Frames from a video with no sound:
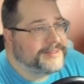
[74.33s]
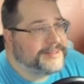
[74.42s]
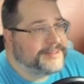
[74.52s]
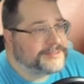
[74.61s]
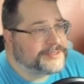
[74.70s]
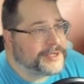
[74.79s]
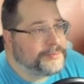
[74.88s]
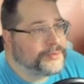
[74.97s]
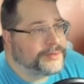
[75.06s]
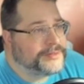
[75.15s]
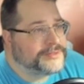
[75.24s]
The
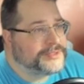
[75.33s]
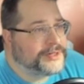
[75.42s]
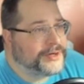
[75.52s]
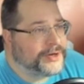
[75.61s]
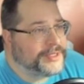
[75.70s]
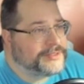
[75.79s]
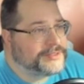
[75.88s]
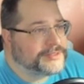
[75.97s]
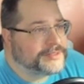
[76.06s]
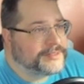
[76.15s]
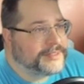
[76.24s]
cyborg
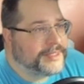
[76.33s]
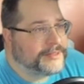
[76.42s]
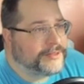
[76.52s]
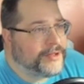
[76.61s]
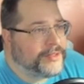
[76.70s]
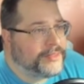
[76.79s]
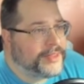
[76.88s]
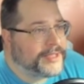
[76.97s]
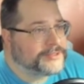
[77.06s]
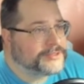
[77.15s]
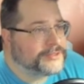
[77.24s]
disintegrates. At long
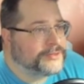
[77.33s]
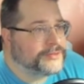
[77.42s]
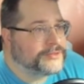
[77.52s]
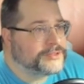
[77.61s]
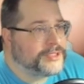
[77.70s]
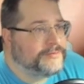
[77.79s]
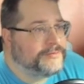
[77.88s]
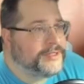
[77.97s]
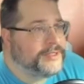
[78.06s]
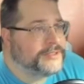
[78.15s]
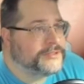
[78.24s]
last, Earth's
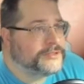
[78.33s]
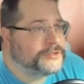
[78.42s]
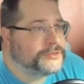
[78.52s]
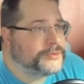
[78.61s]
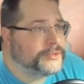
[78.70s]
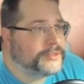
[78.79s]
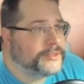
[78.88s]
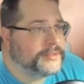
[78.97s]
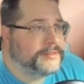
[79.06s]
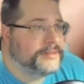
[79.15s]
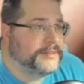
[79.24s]
safety is assured.
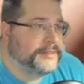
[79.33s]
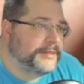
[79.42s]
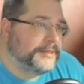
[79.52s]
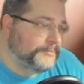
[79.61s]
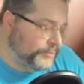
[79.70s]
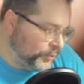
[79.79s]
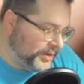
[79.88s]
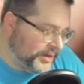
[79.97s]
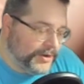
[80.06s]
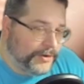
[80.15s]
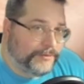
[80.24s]
But
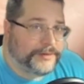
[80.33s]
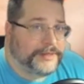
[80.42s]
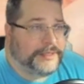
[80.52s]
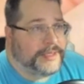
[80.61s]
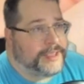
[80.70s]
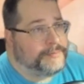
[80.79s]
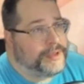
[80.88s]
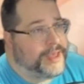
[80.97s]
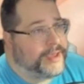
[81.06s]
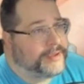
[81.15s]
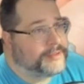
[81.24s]
we know he came
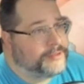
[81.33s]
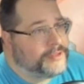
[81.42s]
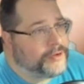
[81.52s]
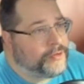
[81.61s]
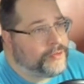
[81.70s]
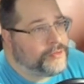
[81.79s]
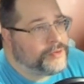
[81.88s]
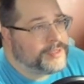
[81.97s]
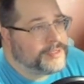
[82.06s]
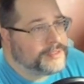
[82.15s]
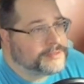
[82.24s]
back. They
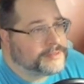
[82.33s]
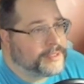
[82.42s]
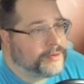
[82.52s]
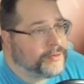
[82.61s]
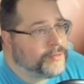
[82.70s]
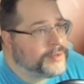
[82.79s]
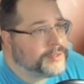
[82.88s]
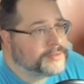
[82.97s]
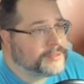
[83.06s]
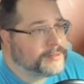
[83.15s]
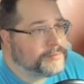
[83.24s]
always
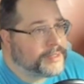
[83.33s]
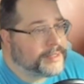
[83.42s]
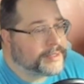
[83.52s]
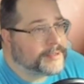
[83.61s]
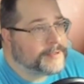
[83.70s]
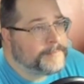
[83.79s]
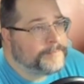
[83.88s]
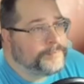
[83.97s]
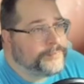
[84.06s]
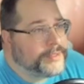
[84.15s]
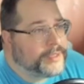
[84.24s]
come back.
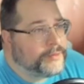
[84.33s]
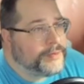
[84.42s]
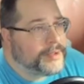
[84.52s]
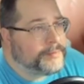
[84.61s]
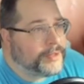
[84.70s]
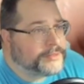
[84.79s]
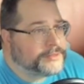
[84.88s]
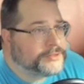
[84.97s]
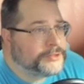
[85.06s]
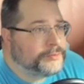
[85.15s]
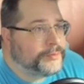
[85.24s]
And we got
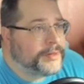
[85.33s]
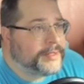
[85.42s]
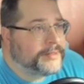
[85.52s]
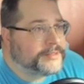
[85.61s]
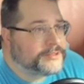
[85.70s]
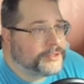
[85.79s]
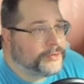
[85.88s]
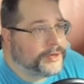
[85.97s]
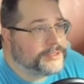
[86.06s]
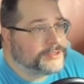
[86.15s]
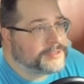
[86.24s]
Mullet Superman. That's a
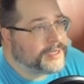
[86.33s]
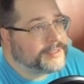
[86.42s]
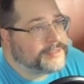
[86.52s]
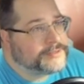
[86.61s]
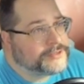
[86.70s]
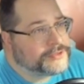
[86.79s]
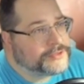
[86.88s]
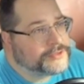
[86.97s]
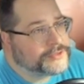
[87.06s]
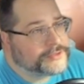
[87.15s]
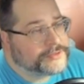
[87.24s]
great shot. It just
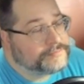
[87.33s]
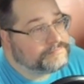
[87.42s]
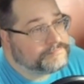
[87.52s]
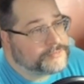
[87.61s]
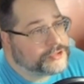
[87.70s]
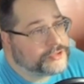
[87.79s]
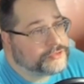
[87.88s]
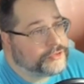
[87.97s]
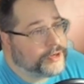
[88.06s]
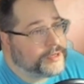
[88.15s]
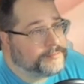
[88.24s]
looks
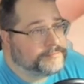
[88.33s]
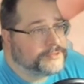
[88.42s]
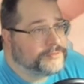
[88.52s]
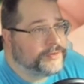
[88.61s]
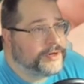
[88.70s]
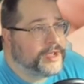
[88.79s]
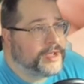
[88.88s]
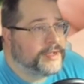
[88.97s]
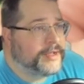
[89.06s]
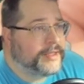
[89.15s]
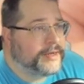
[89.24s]
great. It's very
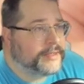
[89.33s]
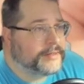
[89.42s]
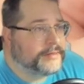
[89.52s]
iconic.